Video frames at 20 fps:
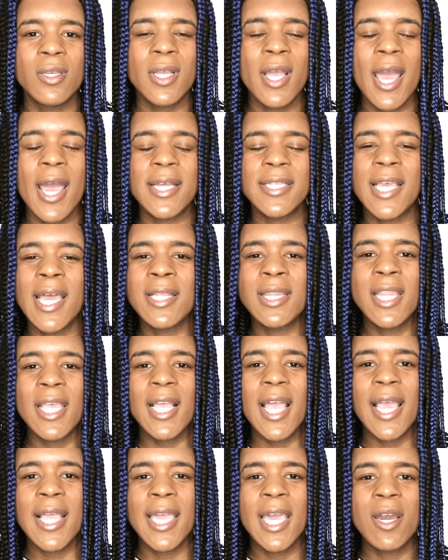You guys, I
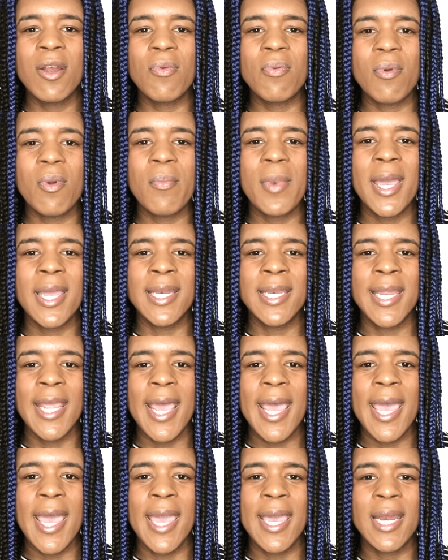think I get it from my
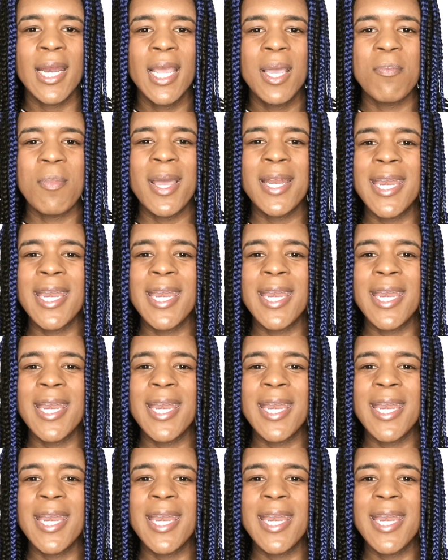dad.